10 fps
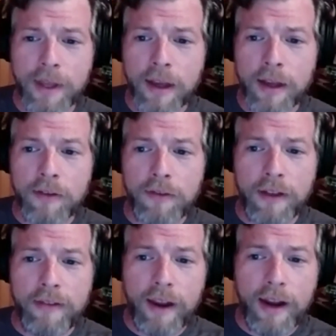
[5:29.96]

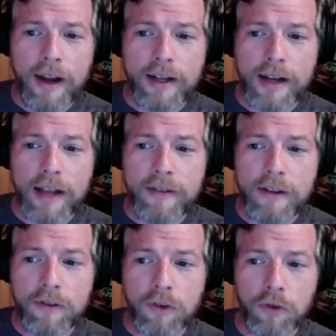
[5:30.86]
Satanic Nazi
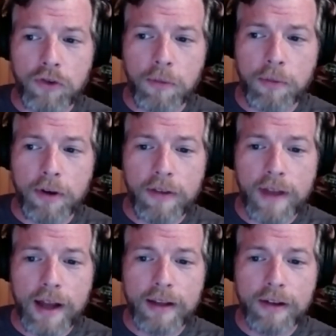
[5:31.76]
soldier pleads
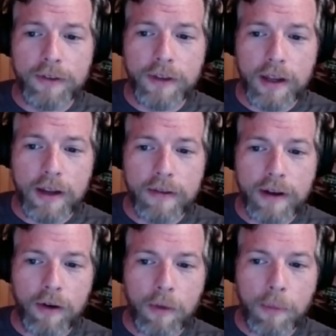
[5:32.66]
not guilty in
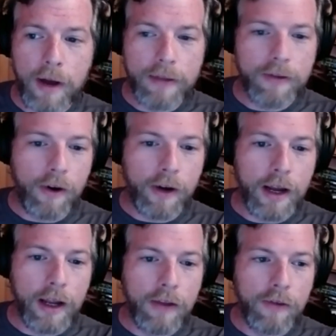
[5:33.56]
terror plot
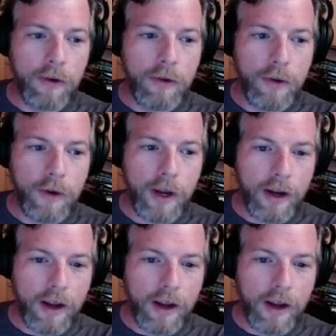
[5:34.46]
targeting his own unit.